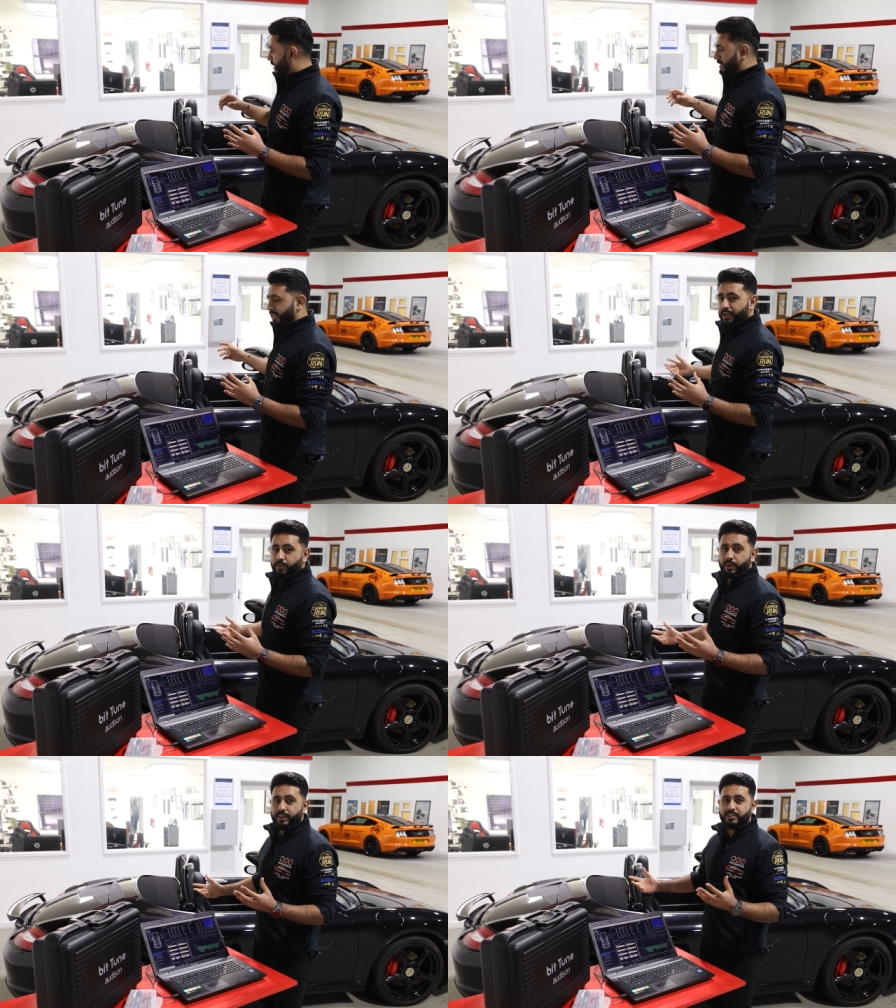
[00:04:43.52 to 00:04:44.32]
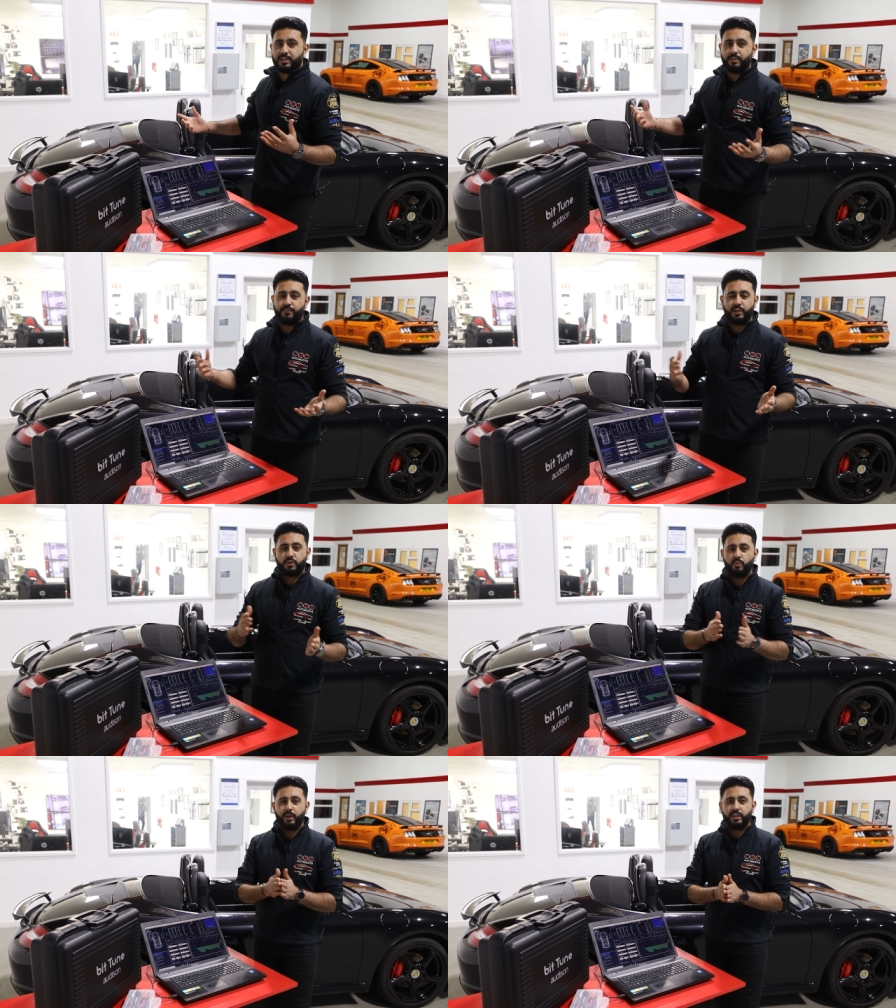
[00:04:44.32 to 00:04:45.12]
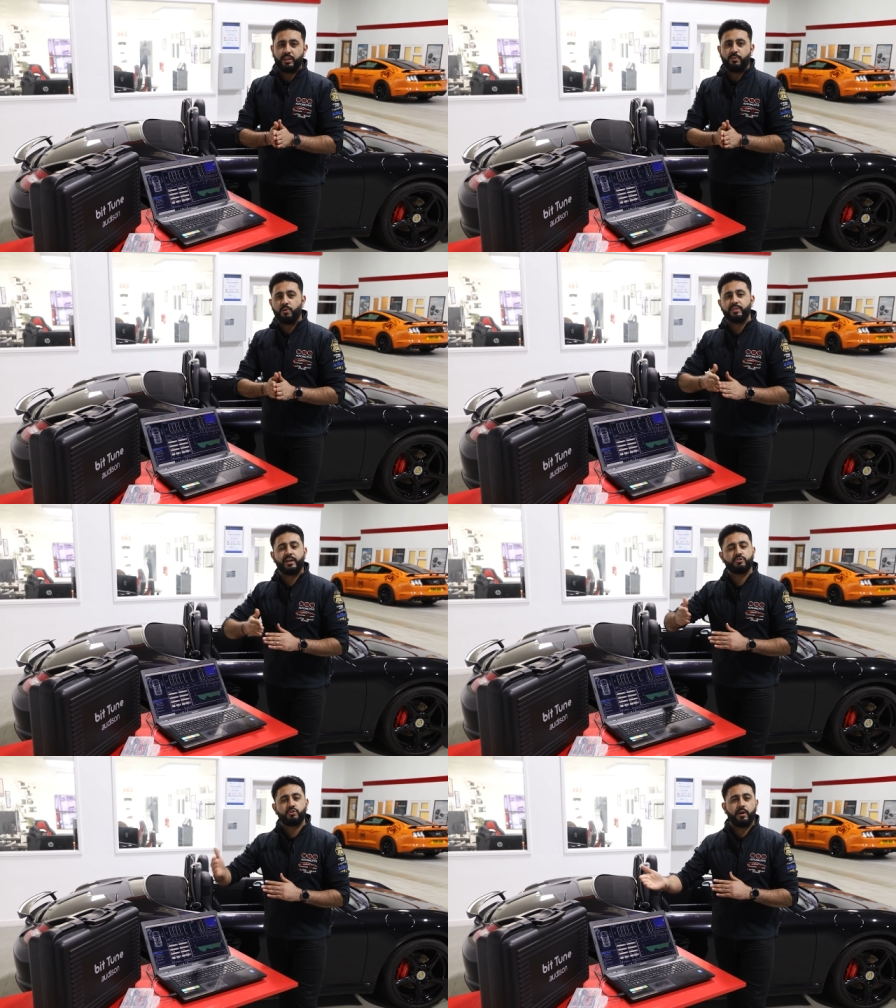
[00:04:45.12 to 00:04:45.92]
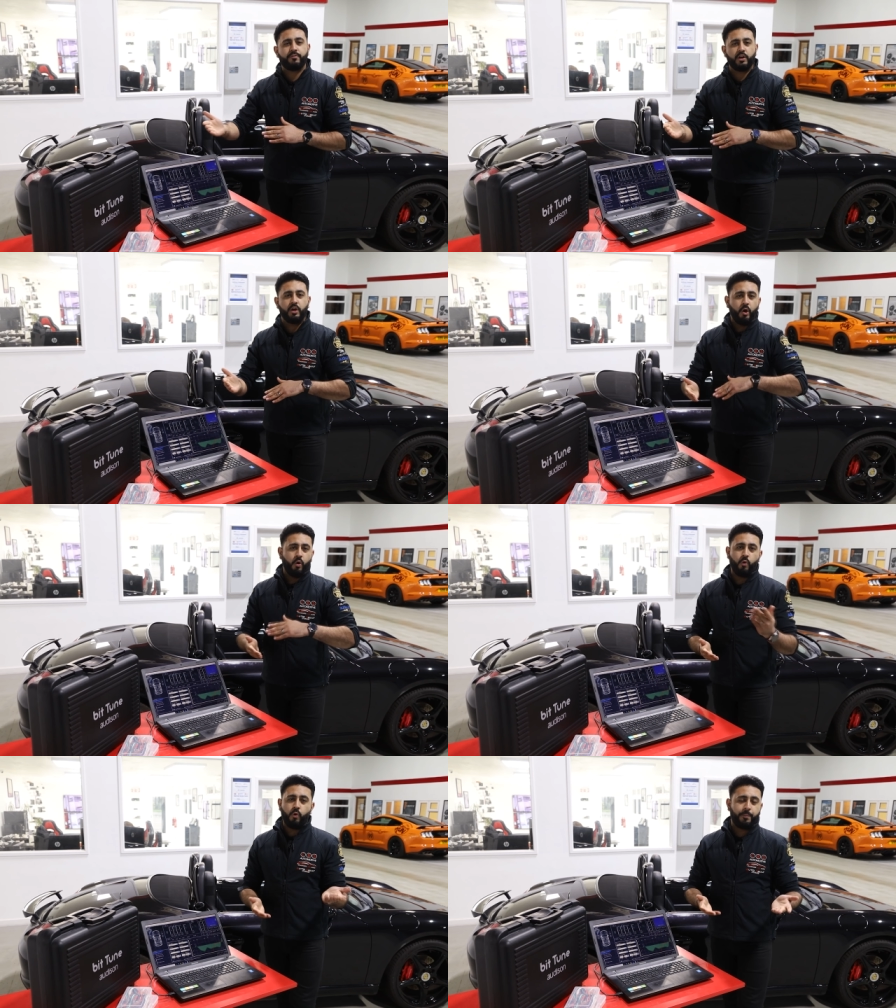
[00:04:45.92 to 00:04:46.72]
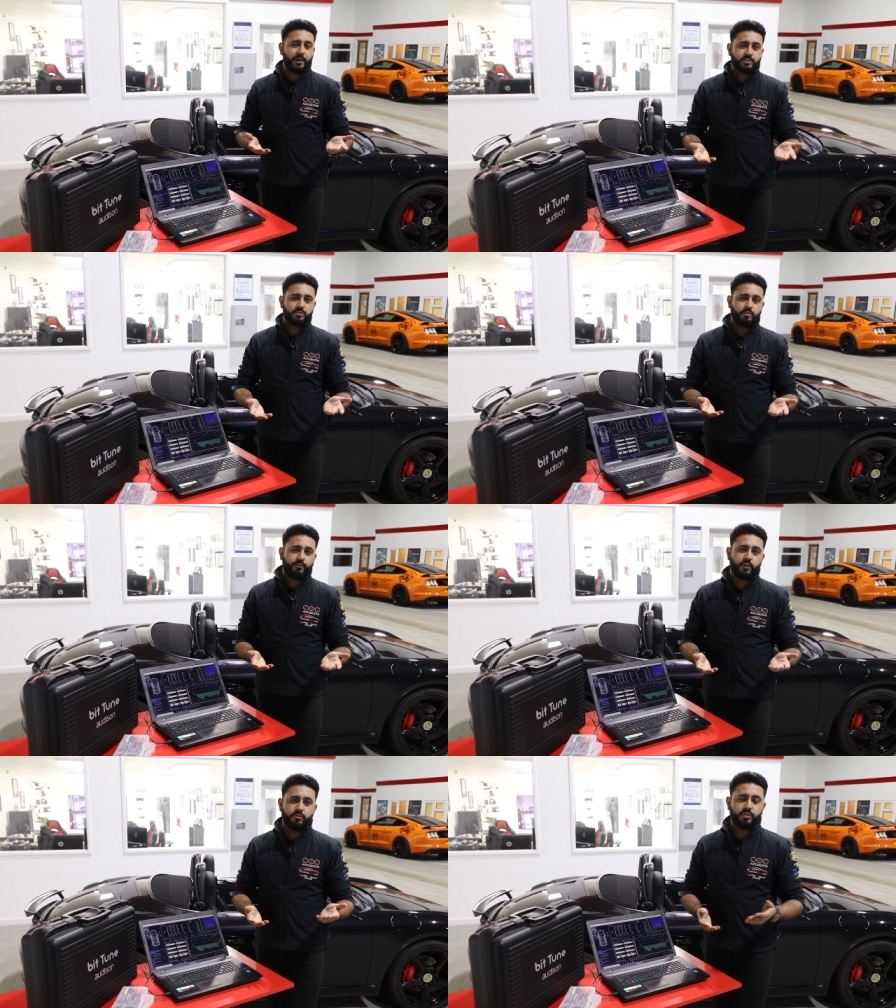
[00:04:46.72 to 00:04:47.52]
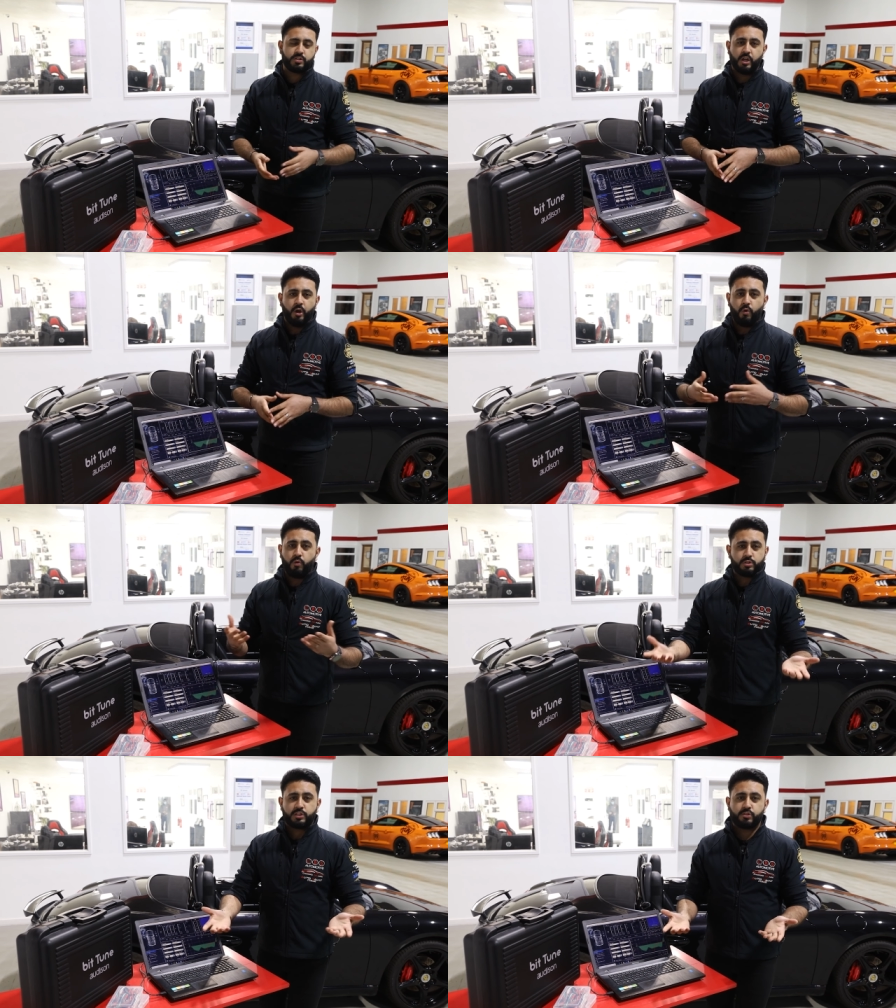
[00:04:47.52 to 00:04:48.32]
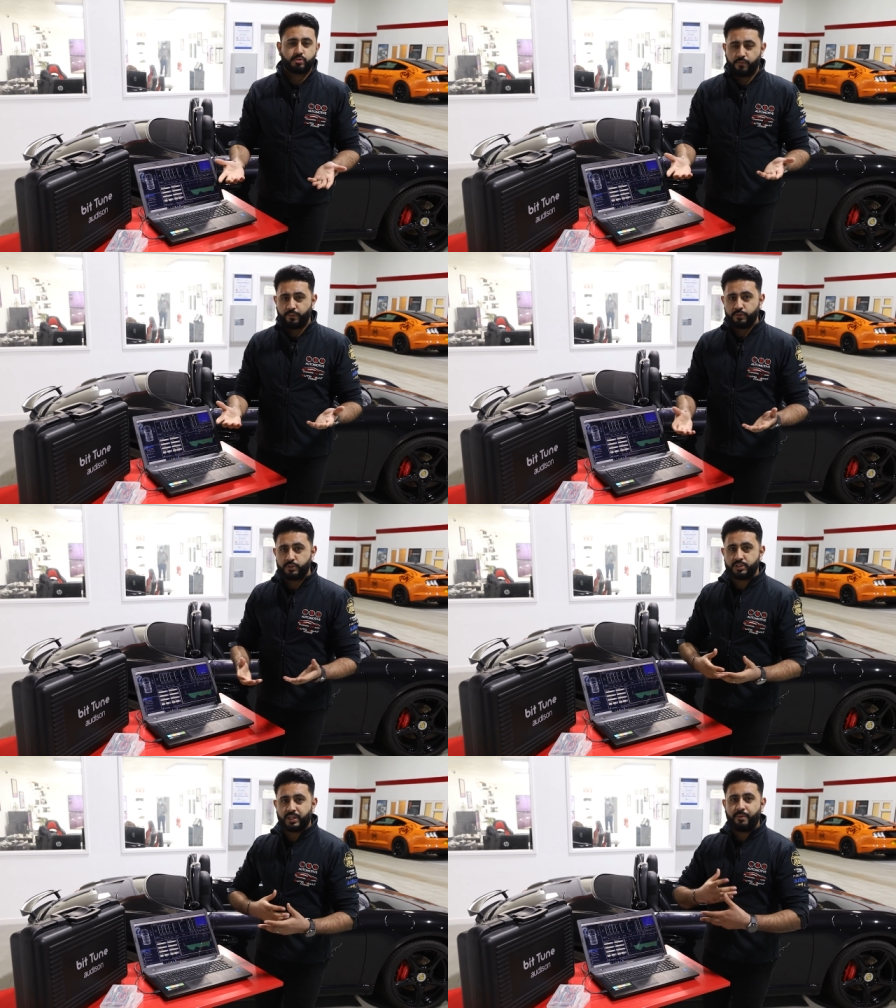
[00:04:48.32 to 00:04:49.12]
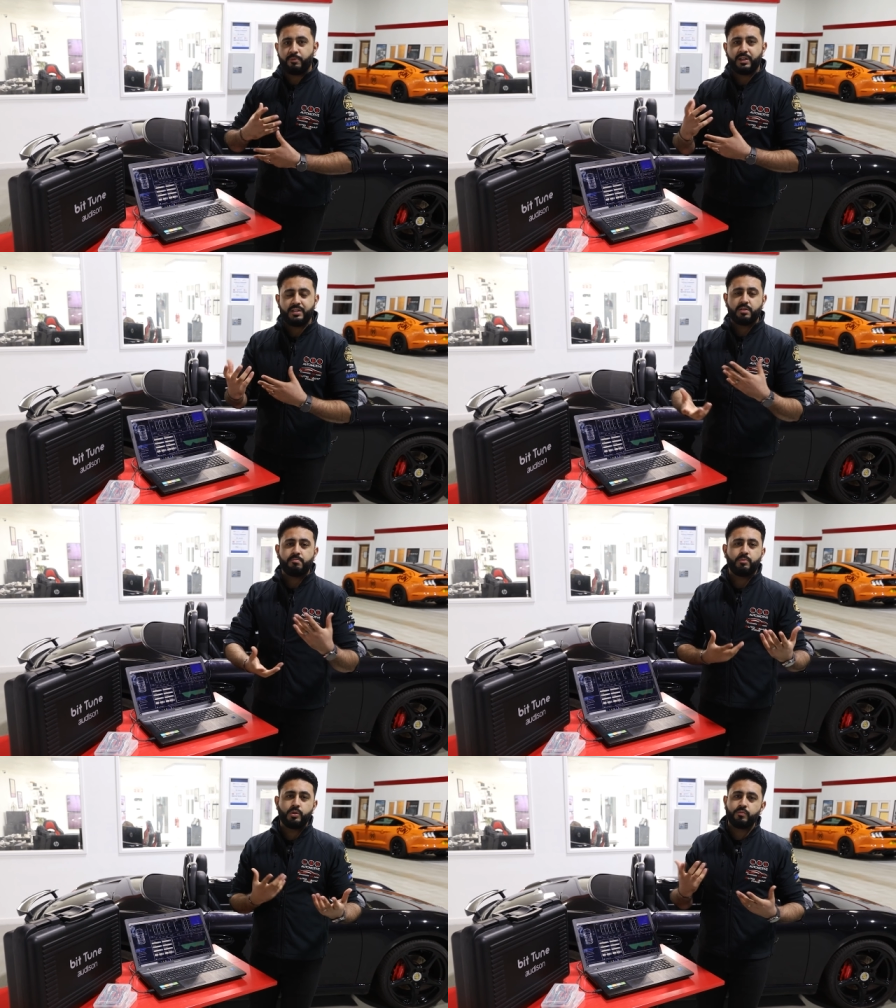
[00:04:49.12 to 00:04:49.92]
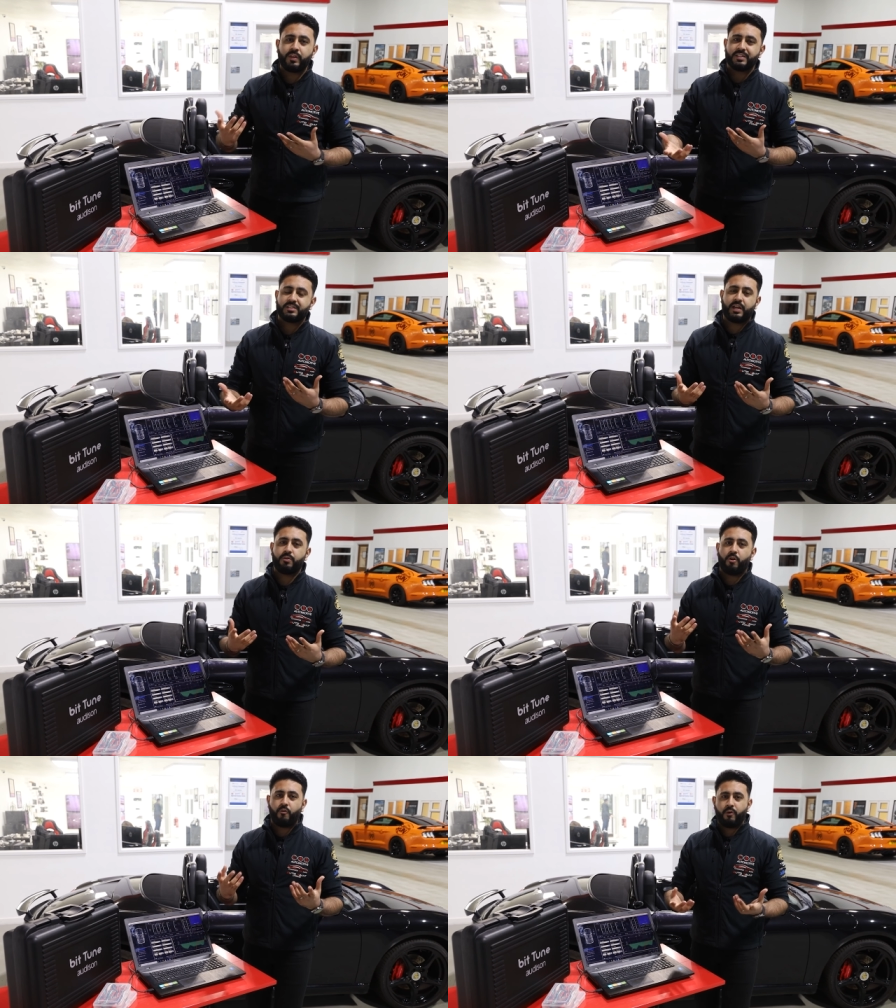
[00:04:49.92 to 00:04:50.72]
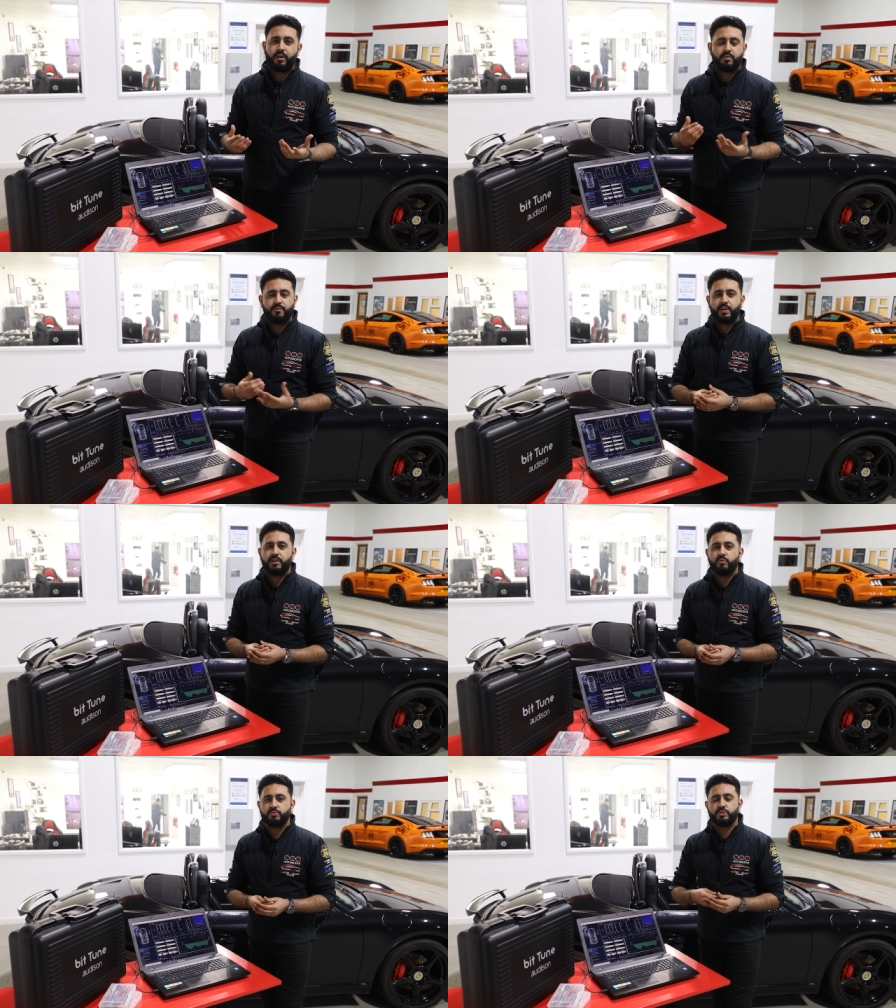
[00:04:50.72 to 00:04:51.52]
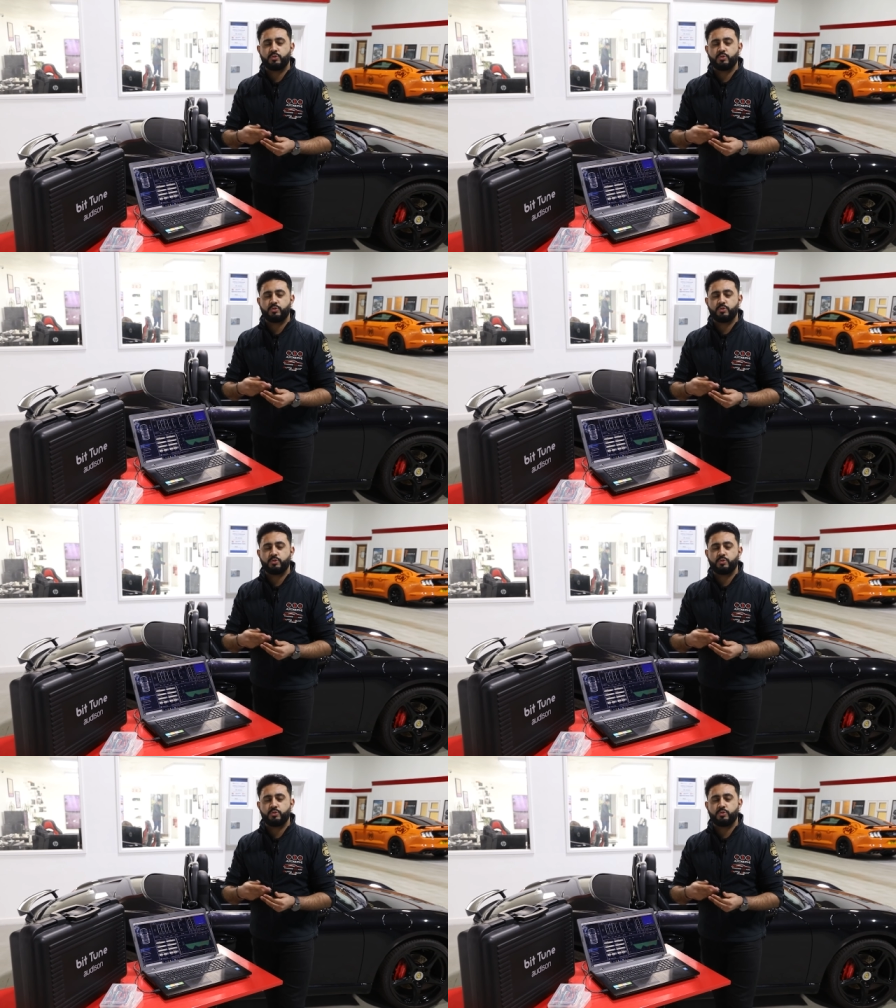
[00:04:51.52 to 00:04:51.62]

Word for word: exactly where they sit in the vehicle, whether they want that driver or passenger focus or central focus, and we need to move that sound around the vehicle to